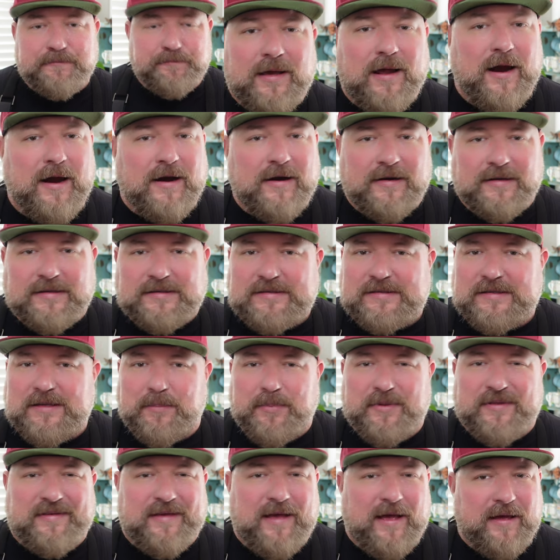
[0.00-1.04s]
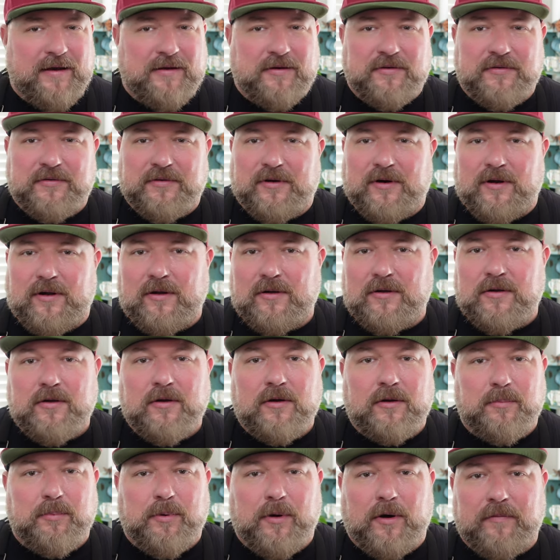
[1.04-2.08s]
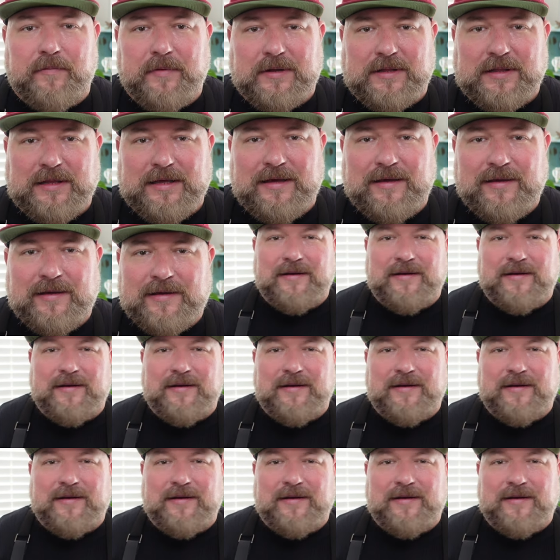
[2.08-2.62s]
Carrots, the potatoes are all cooked perfectly.